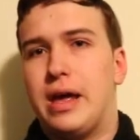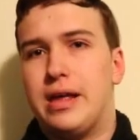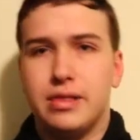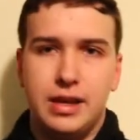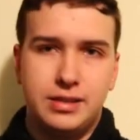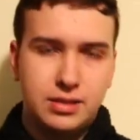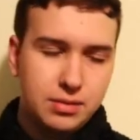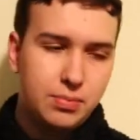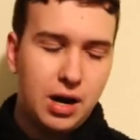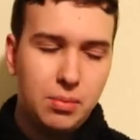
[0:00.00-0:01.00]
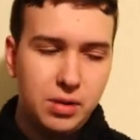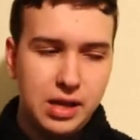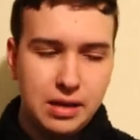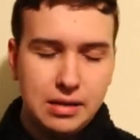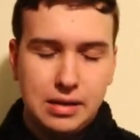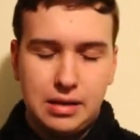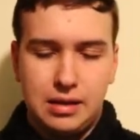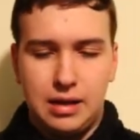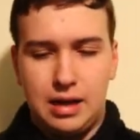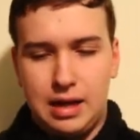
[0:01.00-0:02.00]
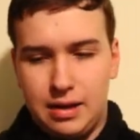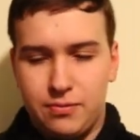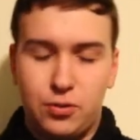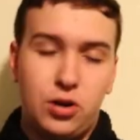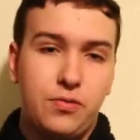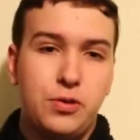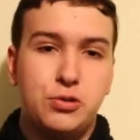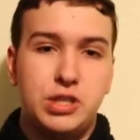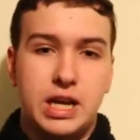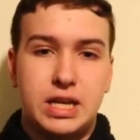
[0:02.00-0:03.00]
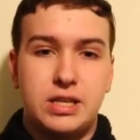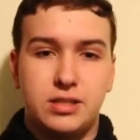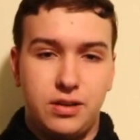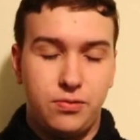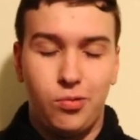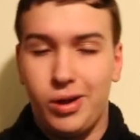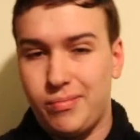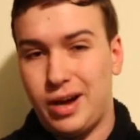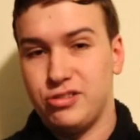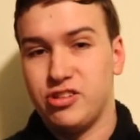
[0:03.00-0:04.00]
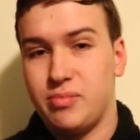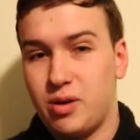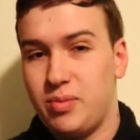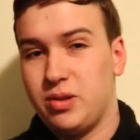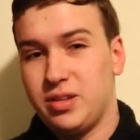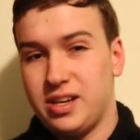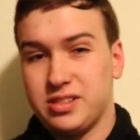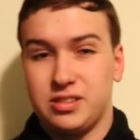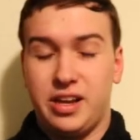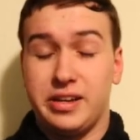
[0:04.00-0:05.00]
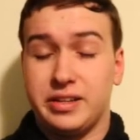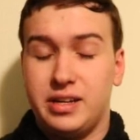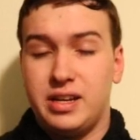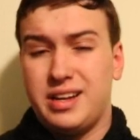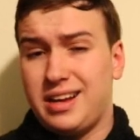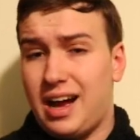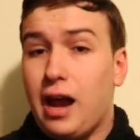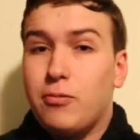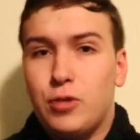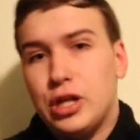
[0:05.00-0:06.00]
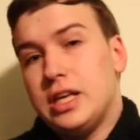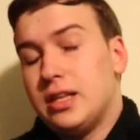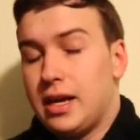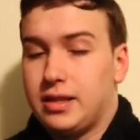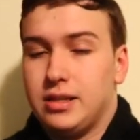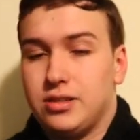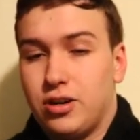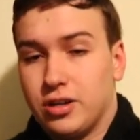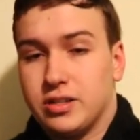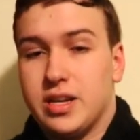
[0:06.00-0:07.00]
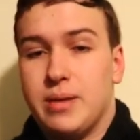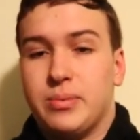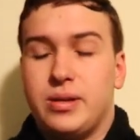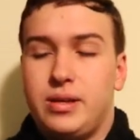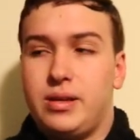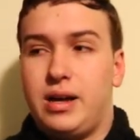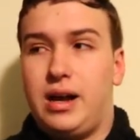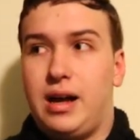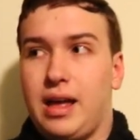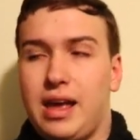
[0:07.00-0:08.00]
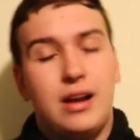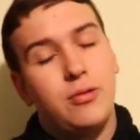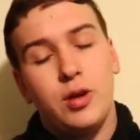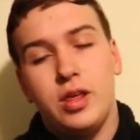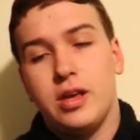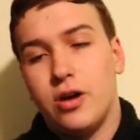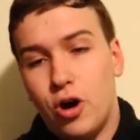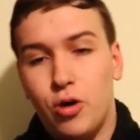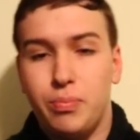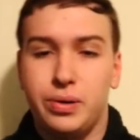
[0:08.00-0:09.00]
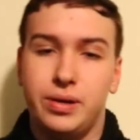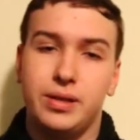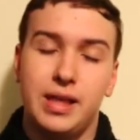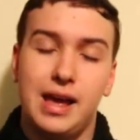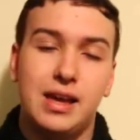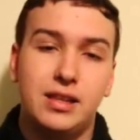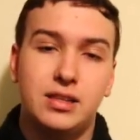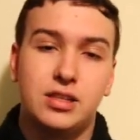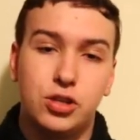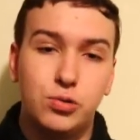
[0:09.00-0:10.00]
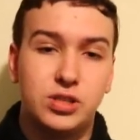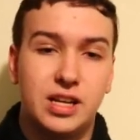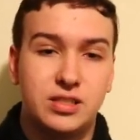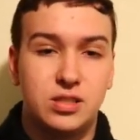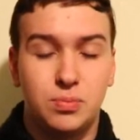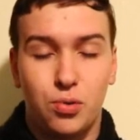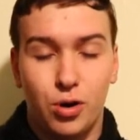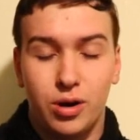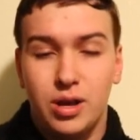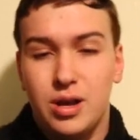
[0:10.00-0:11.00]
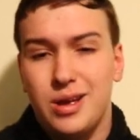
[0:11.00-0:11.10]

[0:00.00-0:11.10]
a list probably for a few seconds of what my Dream Mirror build looks like. I really like this archetype, and I really hope that in the 2 sets of support